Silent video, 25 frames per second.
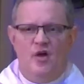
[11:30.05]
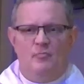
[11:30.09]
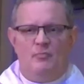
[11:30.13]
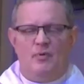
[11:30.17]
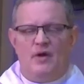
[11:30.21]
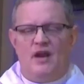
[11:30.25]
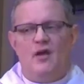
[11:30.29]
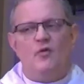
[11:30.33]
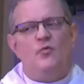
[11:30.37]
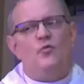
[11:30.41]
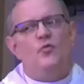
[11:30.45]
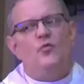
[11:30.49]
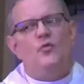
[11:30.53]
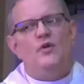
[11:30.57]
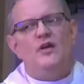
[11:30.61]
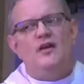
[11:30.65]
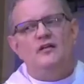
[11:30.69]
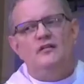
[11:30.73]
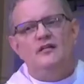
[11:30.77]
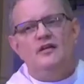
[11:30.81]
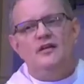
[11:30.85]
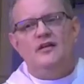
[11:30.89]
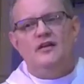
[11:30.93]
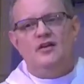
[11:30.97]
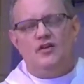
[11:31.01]
But I
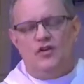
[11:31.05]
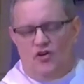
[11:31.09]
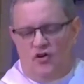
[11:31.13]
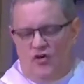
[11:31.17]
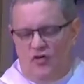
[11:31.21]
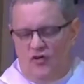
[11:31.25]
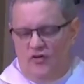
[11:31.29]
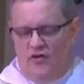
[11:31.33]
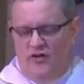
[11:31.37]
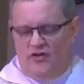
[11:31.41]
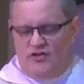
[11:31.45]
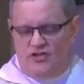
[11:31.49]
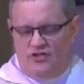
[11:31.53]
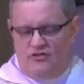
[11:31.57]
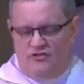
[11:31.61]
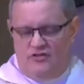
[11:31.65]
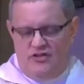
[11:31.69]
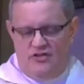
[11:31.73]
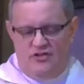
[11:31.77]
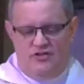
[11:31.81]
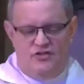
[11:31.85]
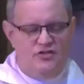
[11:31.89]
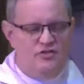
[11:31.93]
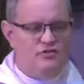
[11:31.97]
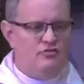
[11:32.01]
really encourage you to
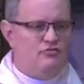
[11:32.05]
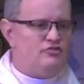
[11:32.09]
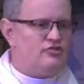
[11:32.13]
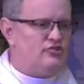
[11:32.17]
do